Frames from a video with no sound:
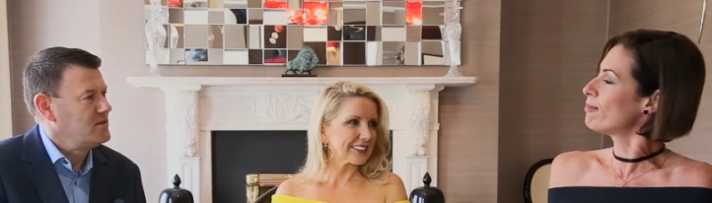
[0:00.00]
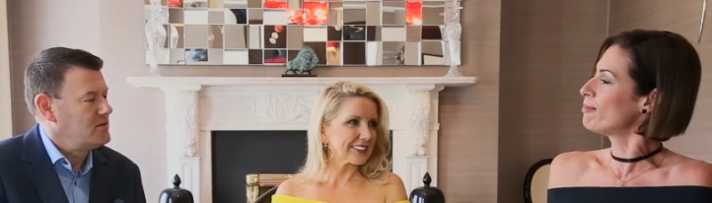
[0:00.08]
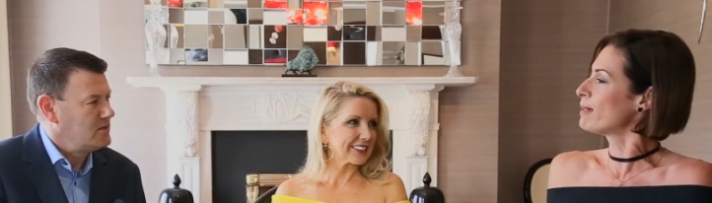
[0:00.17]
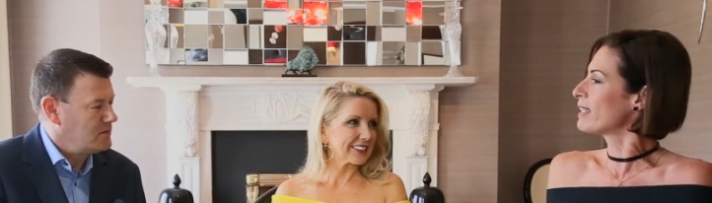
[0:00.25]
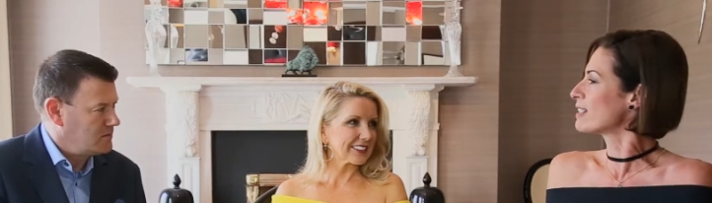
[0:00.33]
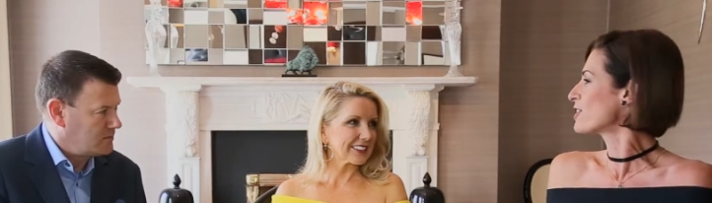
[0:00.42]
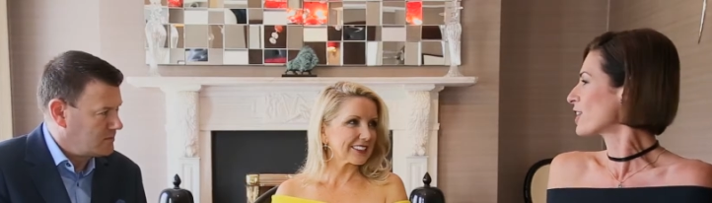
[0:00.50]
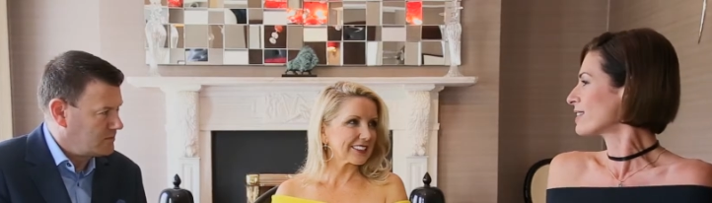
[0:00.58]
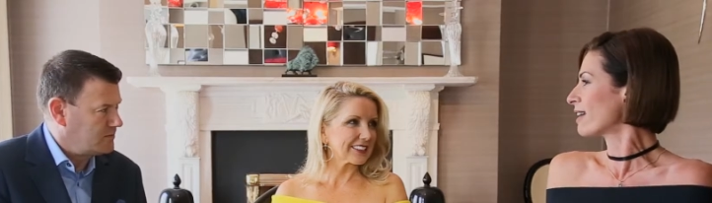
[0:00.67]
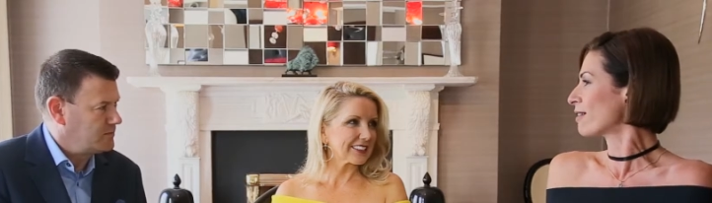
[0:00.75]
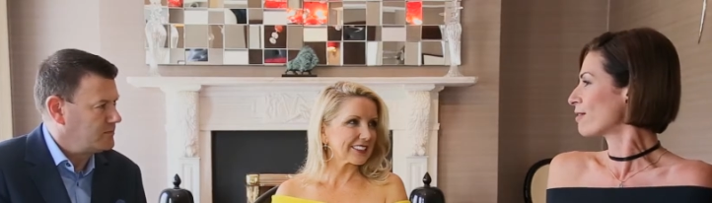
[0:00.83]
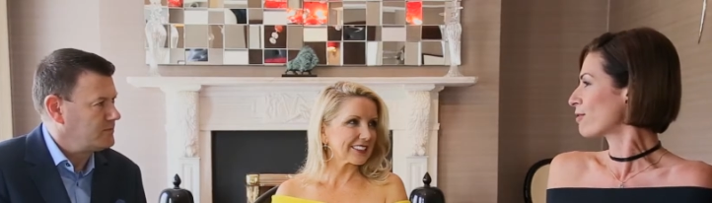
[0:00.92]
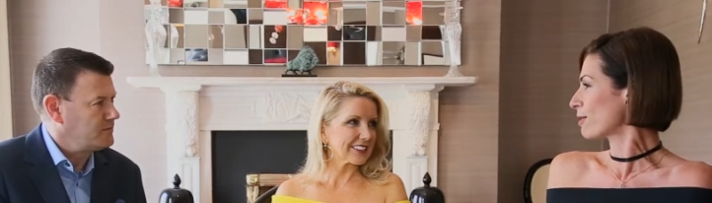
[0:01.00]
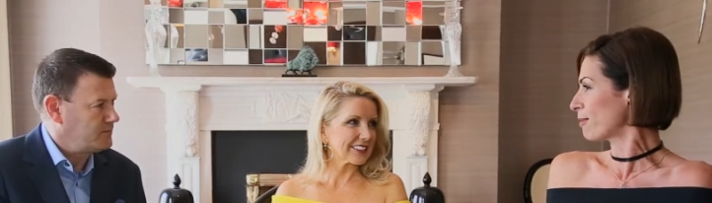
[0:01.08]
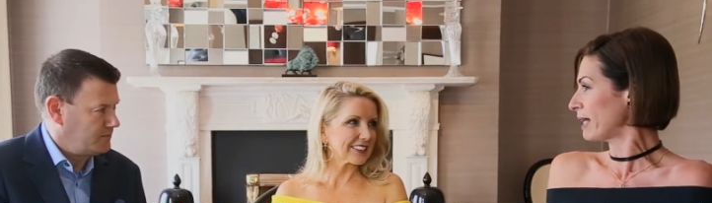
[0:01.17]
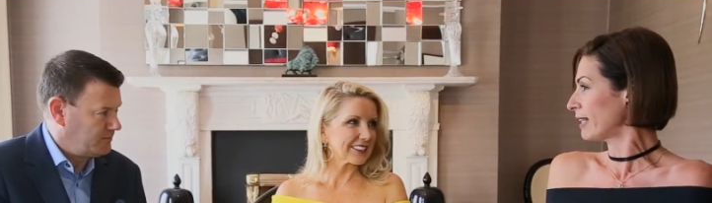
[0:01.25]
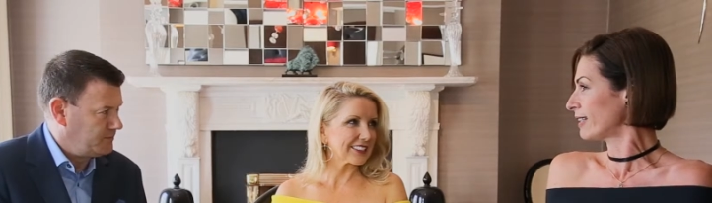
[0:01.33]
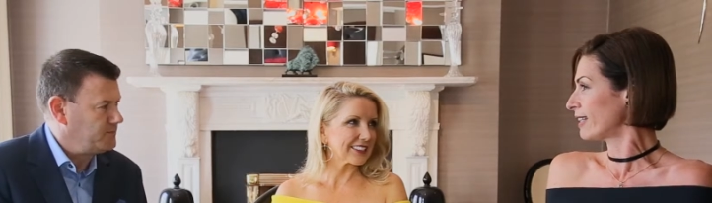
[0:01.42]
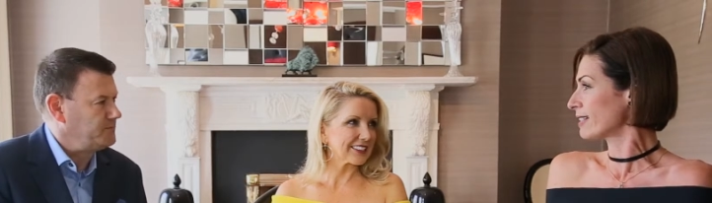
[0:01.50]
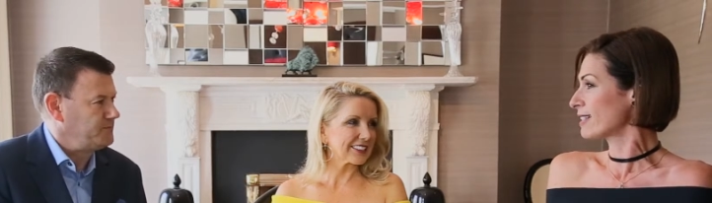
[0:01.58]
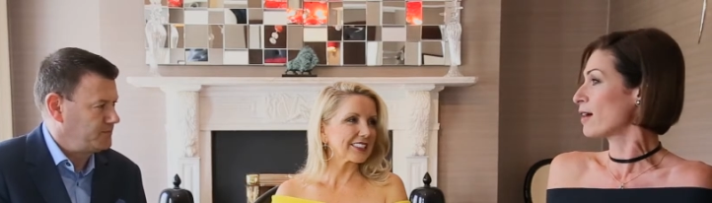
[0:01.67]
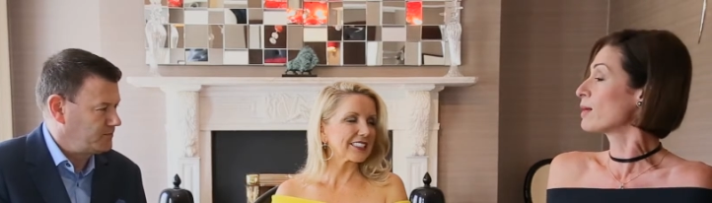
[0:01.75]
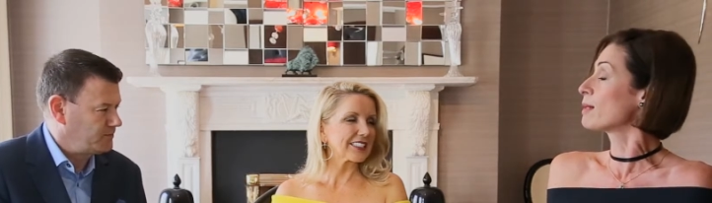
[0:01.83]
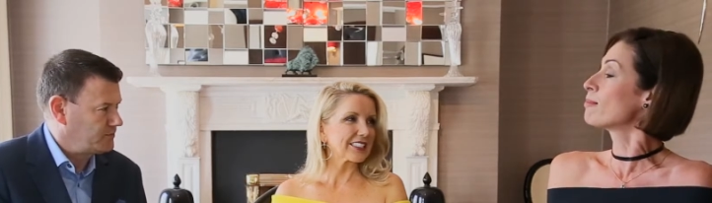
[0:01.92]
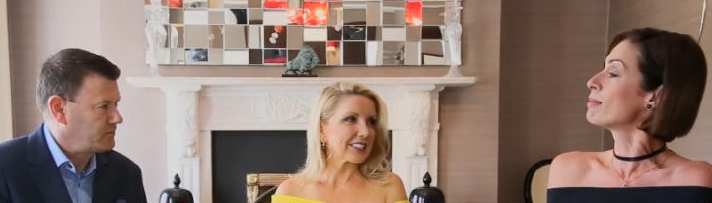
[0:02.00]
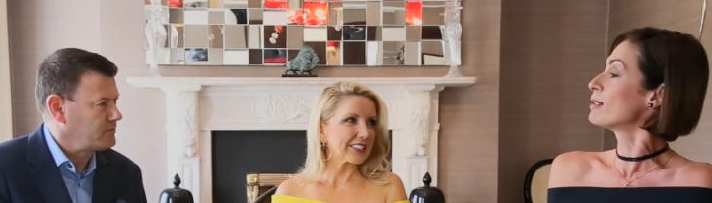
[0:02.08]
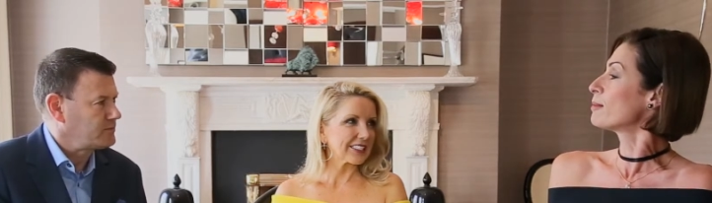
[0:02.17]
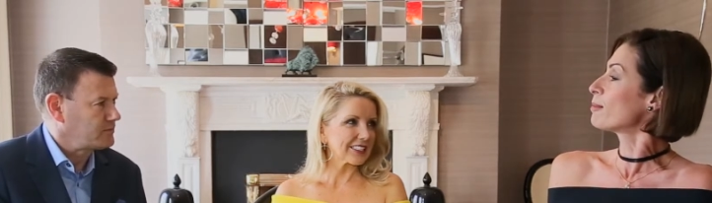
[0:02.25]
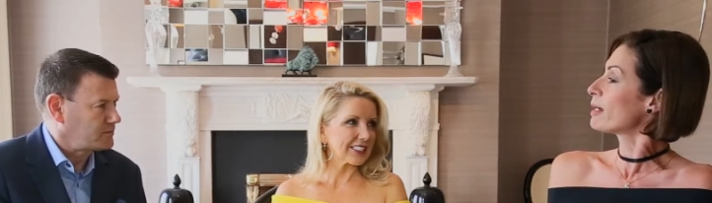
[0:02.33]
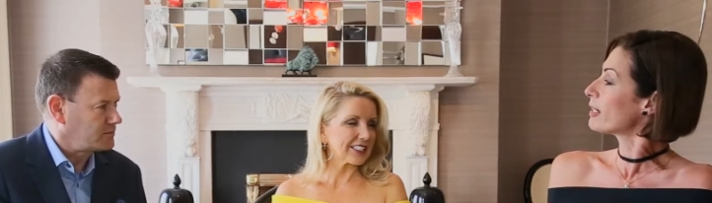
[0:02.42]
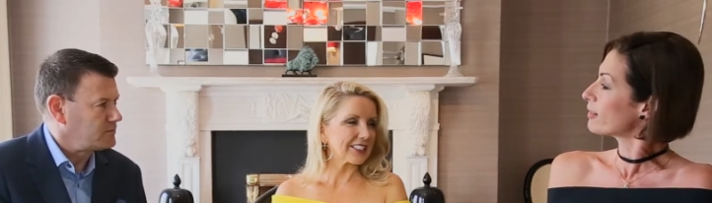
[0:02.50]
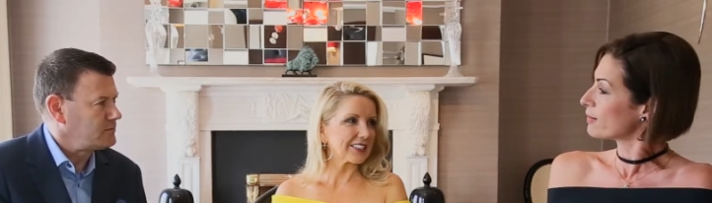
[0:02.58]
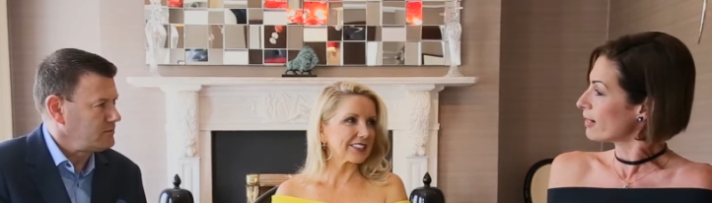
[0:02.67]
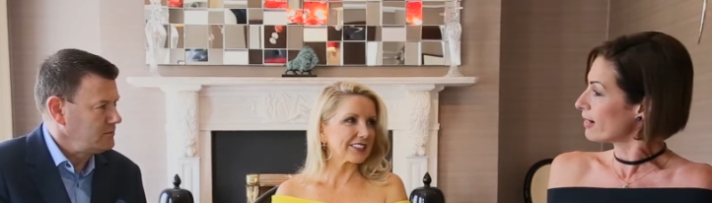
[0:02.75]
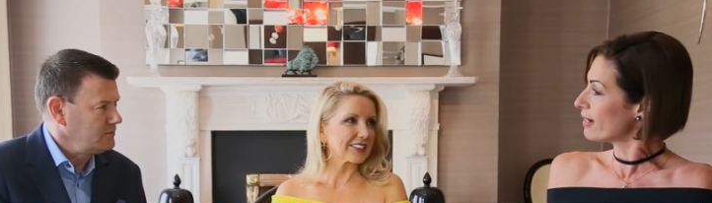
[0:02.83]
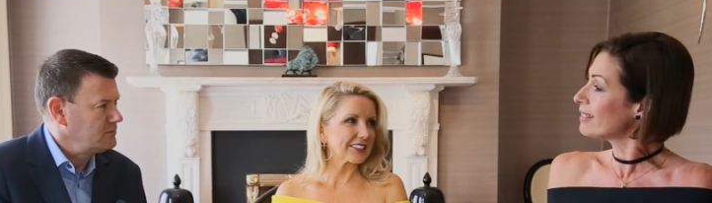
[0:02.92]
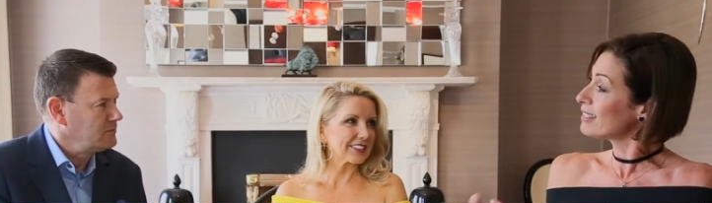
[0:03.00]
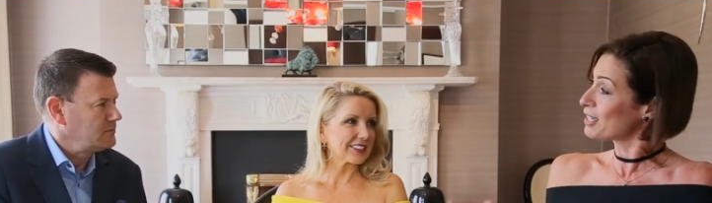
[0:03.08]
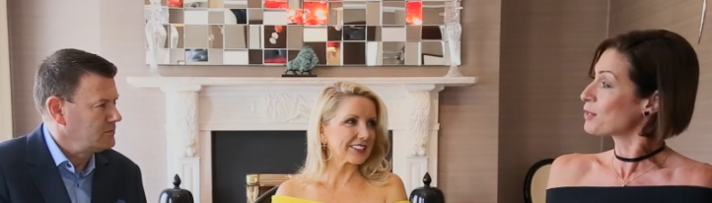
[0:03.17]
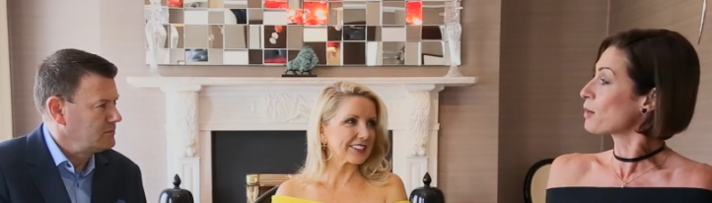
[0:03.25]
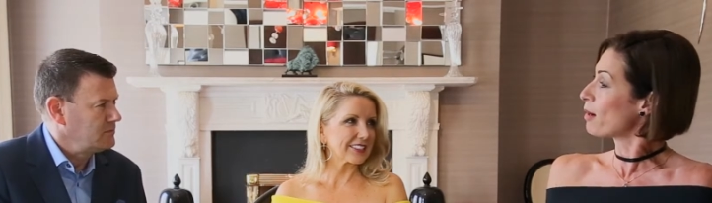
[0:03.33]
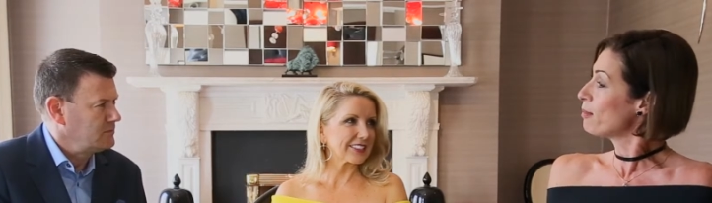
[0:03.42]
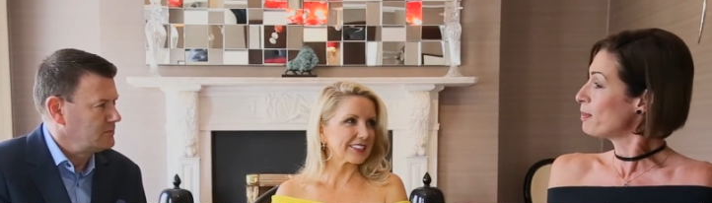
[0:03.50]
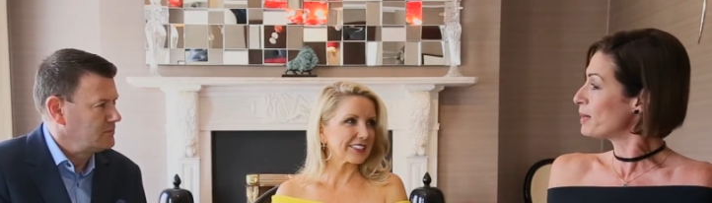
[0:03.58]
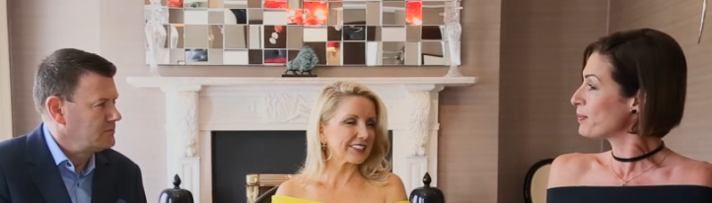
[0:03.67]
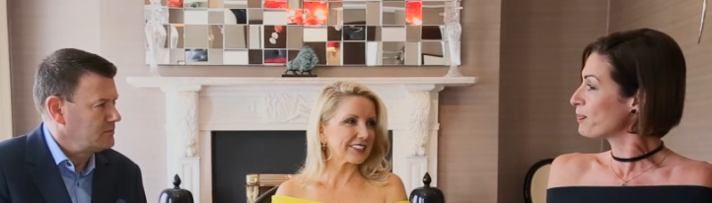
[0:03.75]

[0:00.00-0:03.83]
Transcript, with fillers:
Speaker 1: big agenda for me. That's how I built my career in Europe